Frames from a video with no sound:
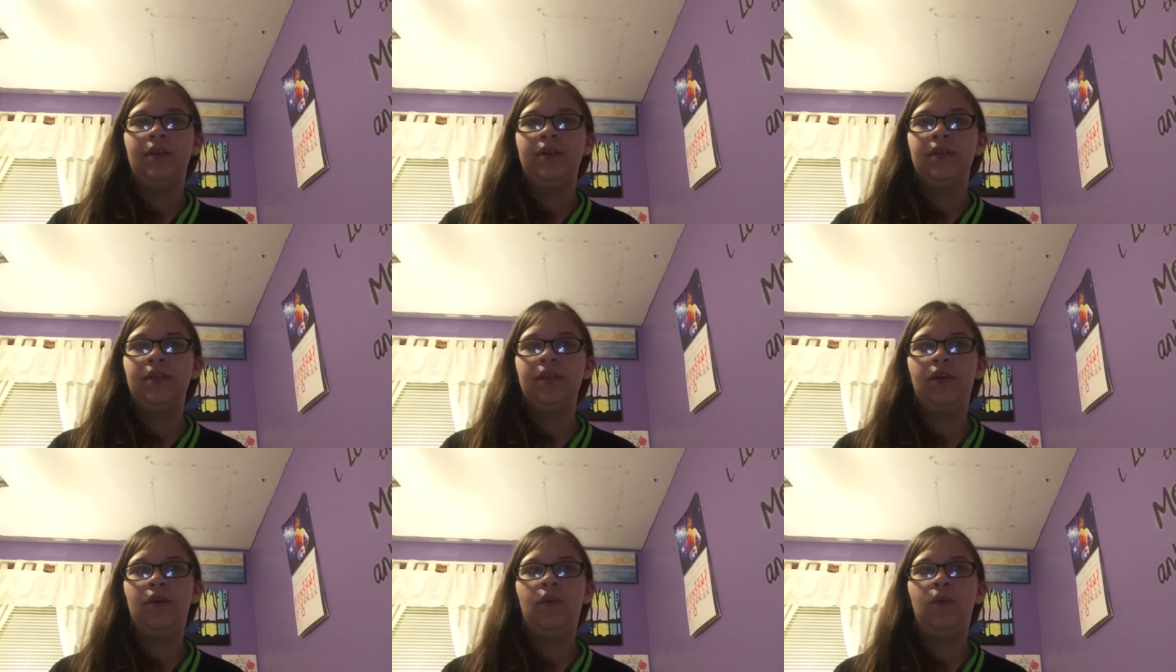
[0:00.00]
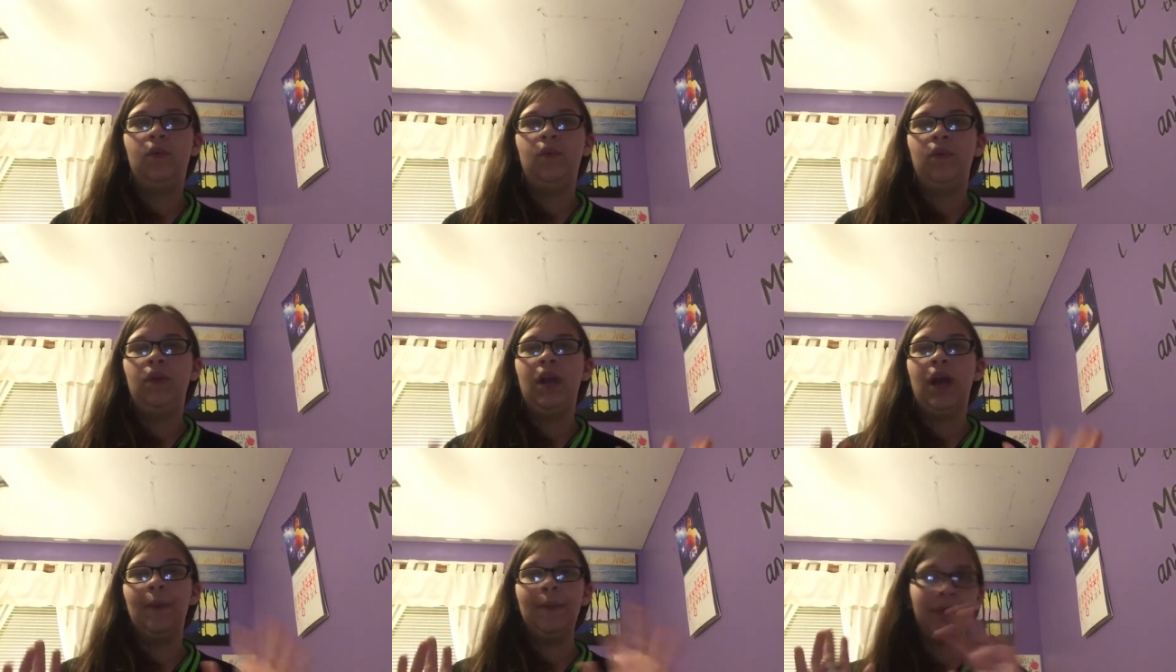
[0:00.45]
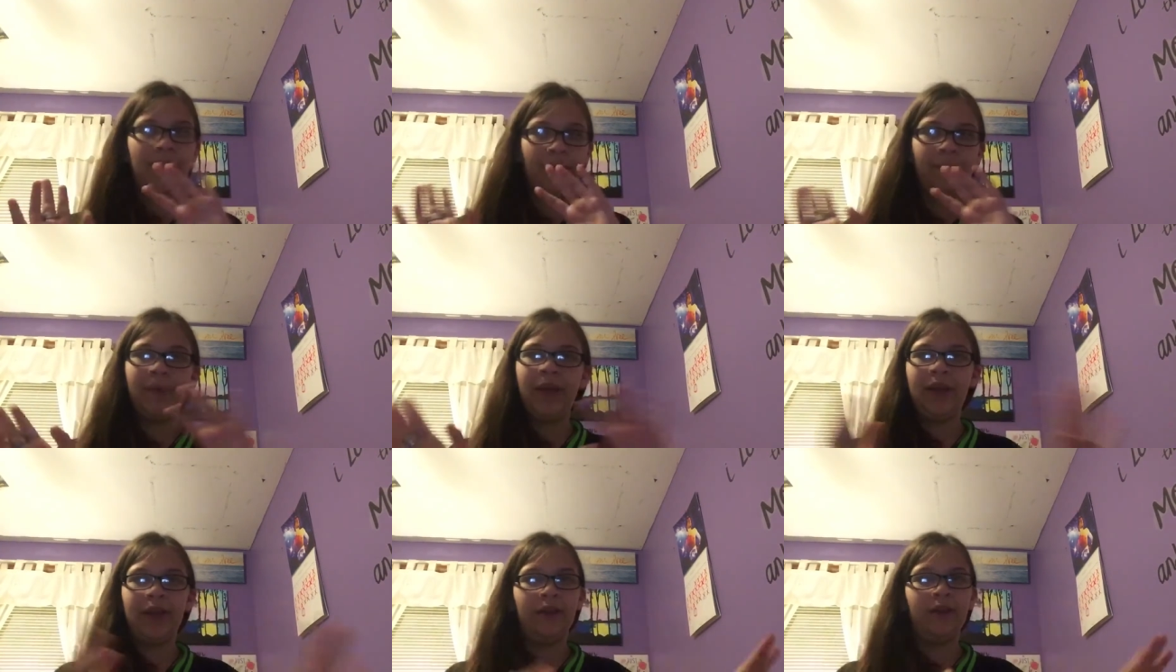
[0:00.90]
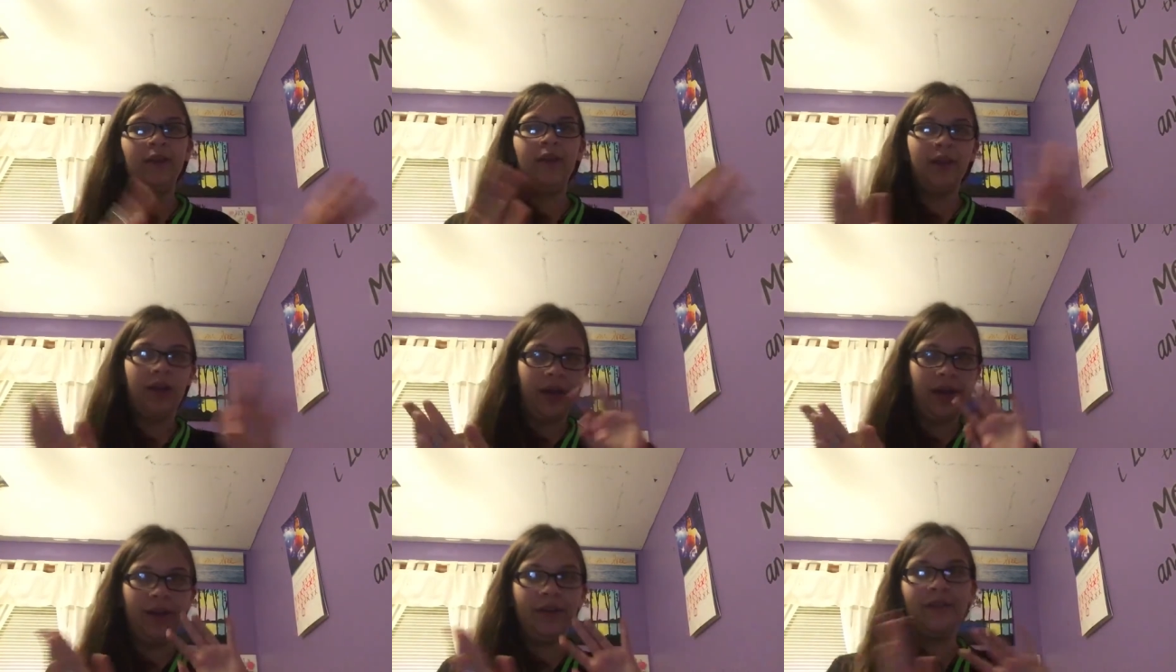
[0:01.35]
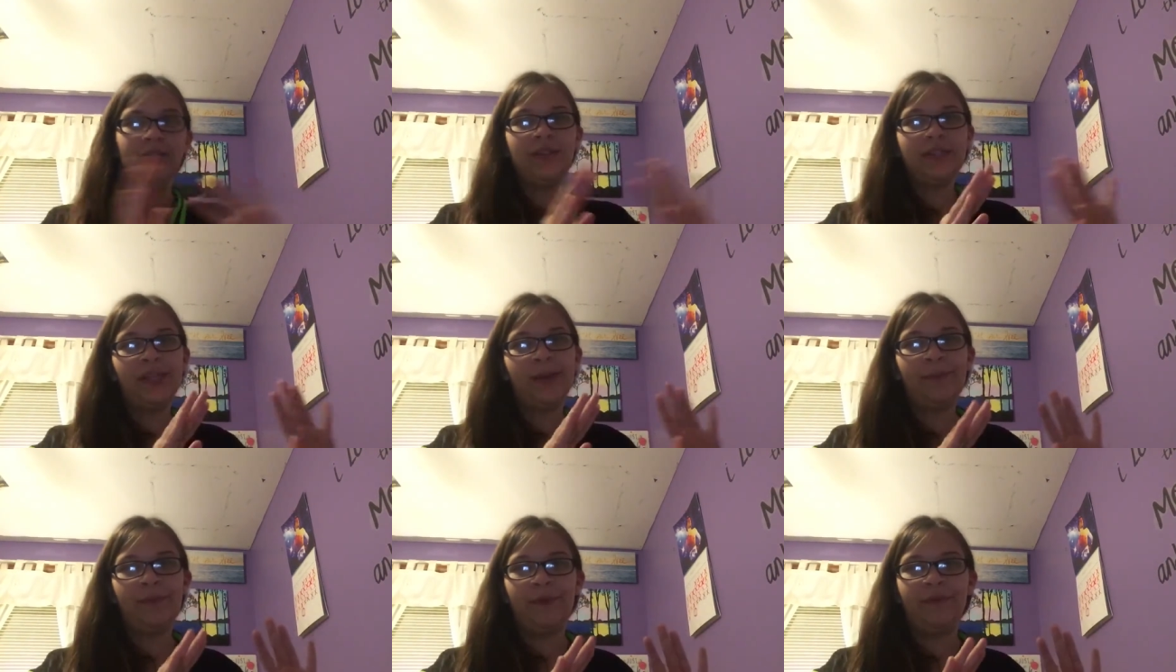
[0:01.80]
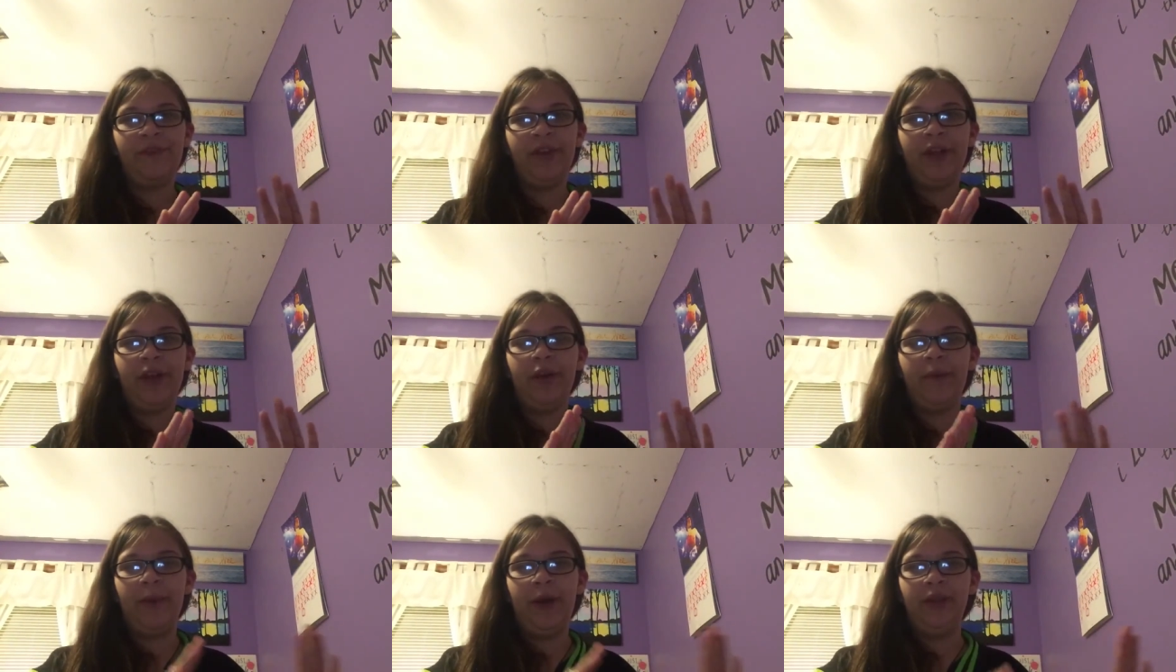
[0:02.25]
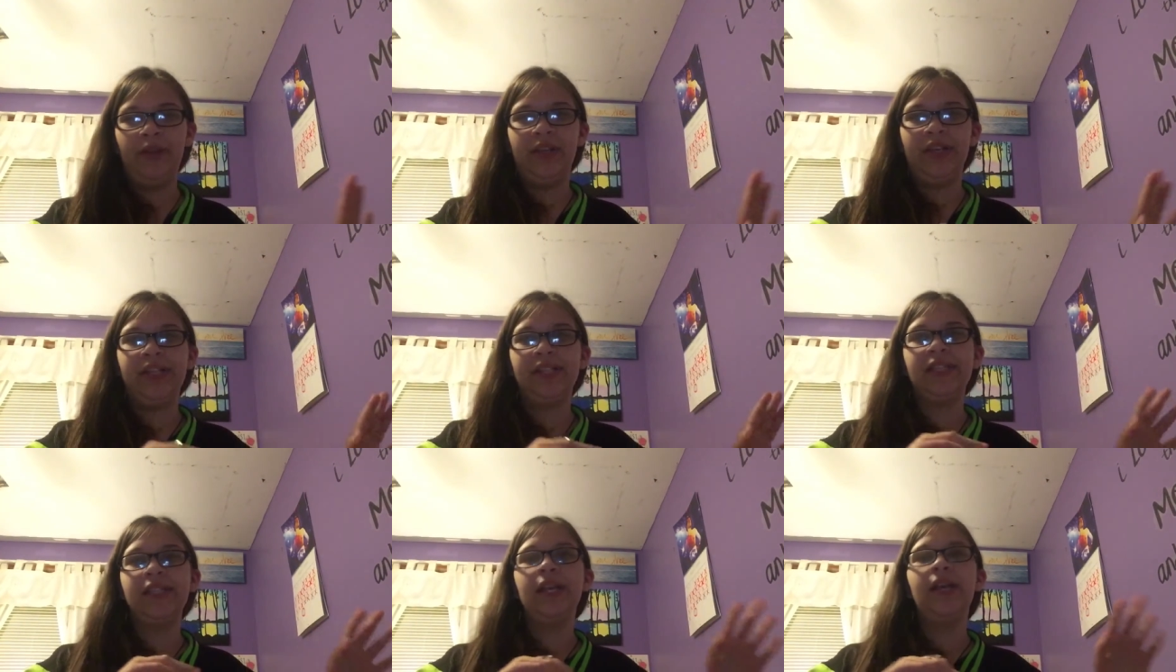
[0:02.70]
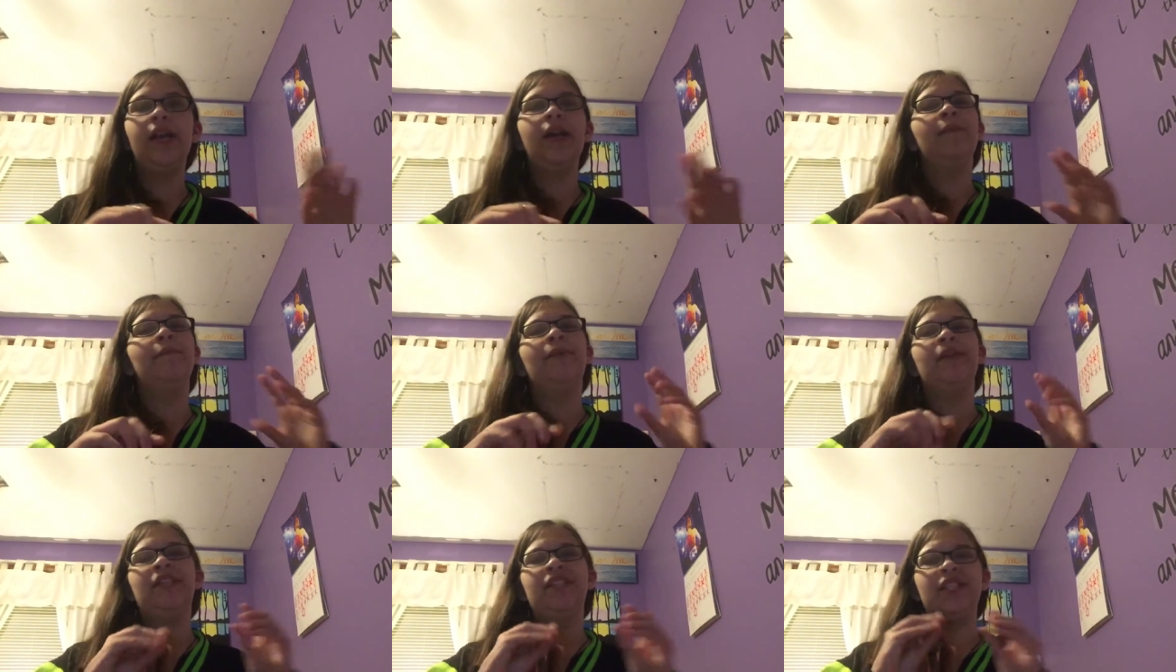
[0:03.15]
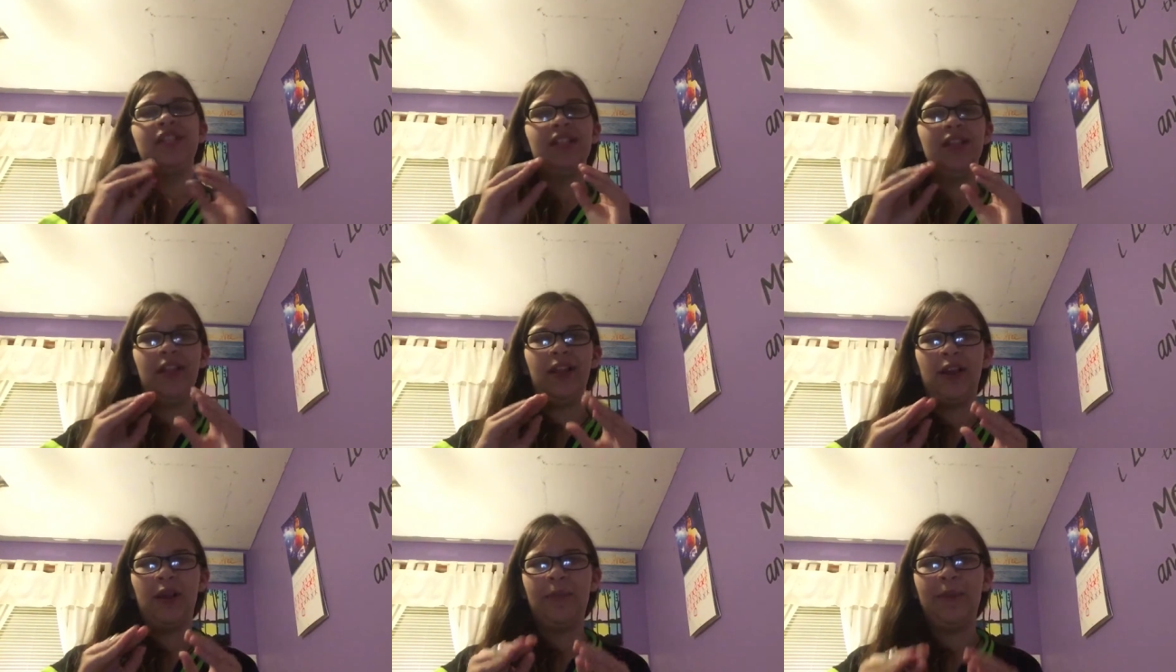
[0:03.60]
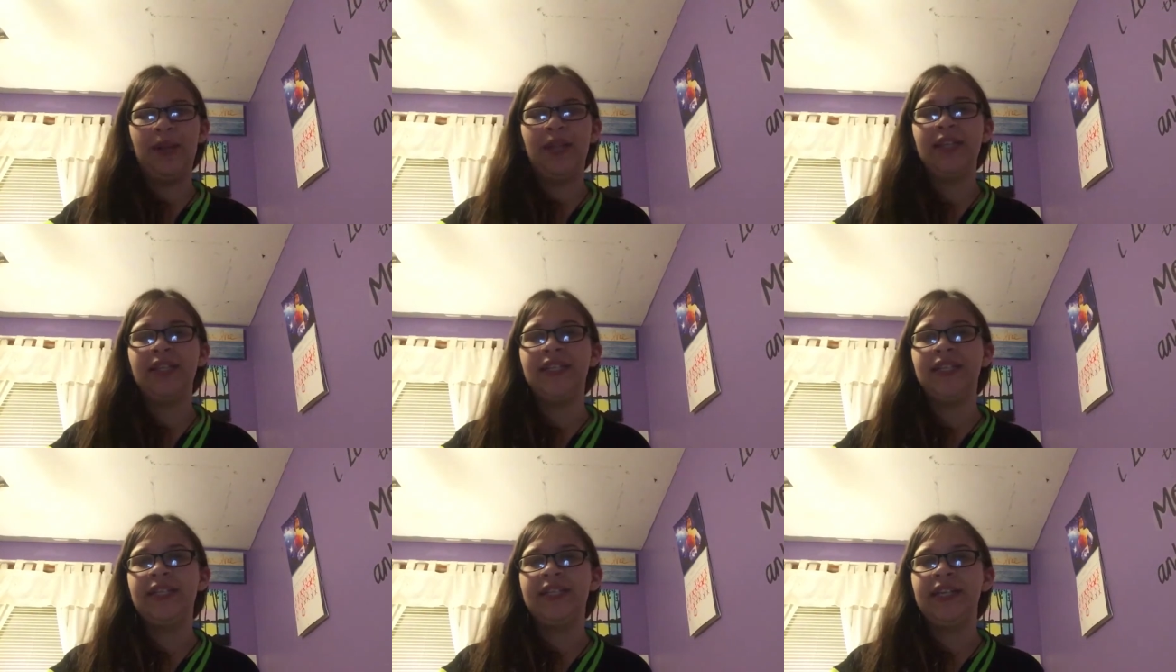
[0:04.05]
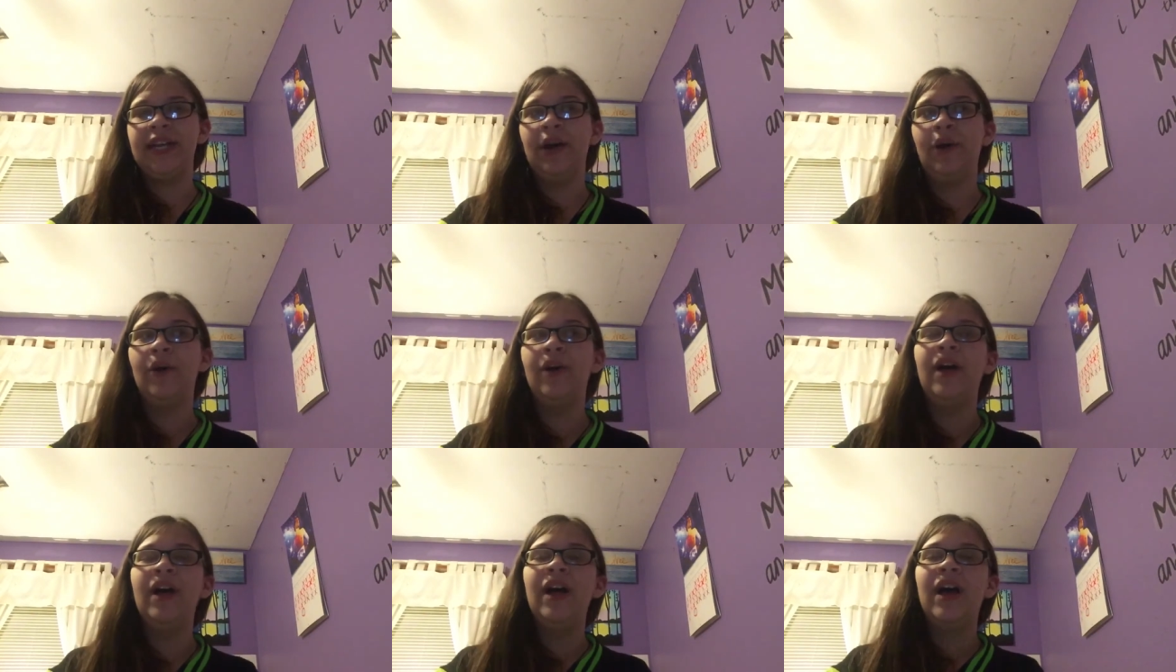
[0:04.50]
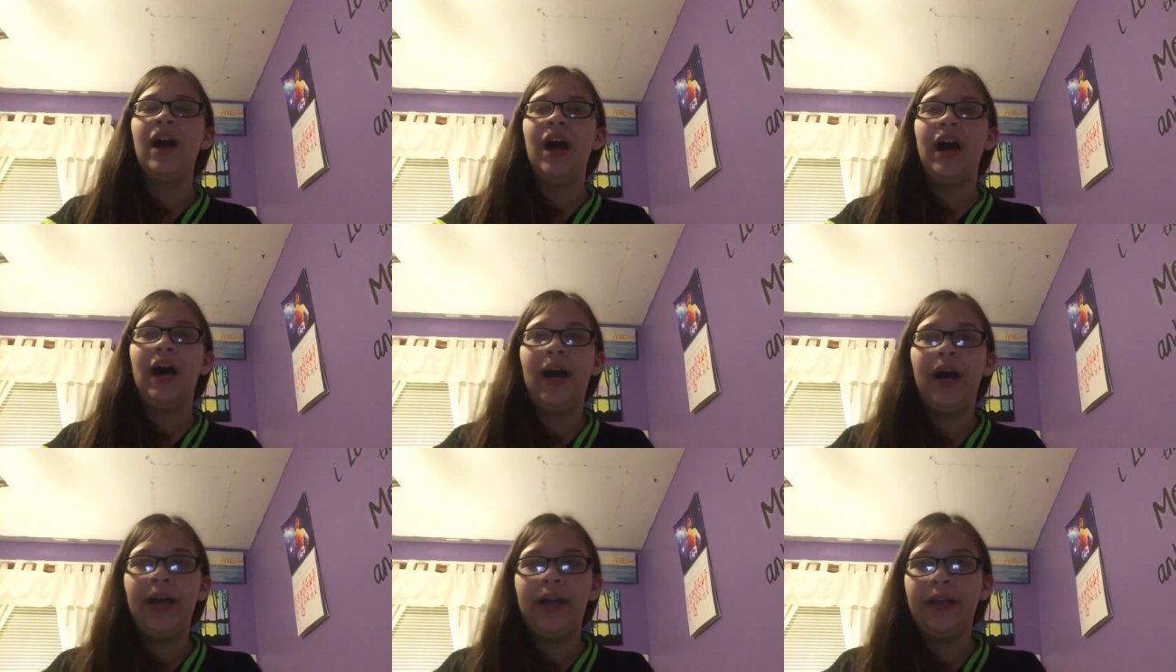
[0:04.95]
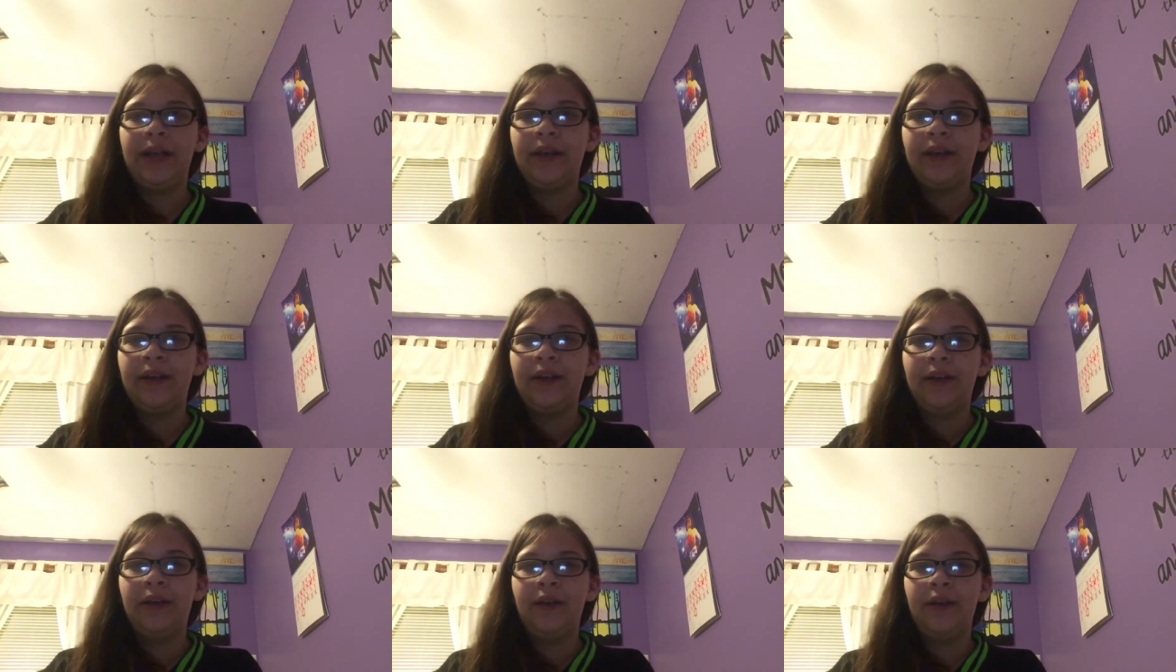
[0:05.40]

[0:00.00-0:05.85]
so I'm gonna make a separate video about this, but just a little bit of detail. I